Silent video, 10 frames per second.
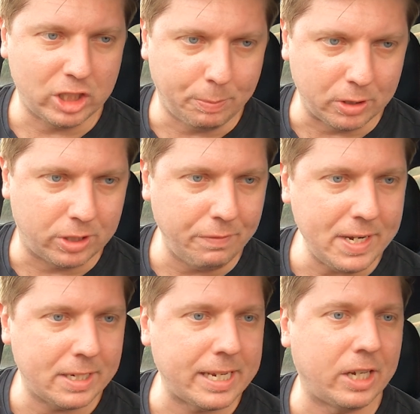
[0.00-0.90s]
a
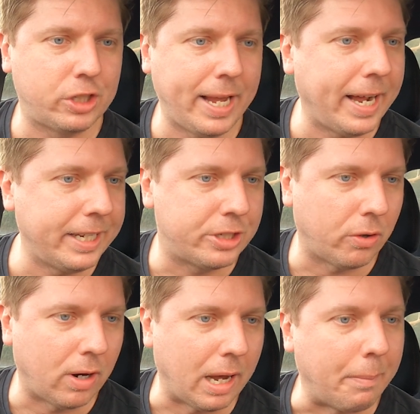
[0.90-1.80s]
specific Dasher
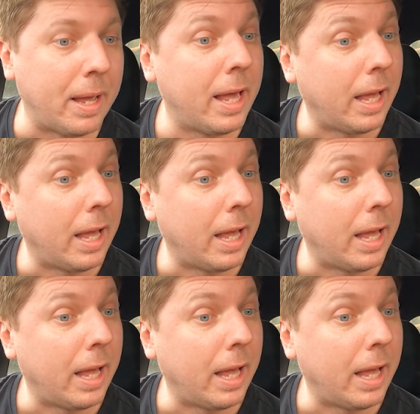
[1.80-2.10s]
anytime.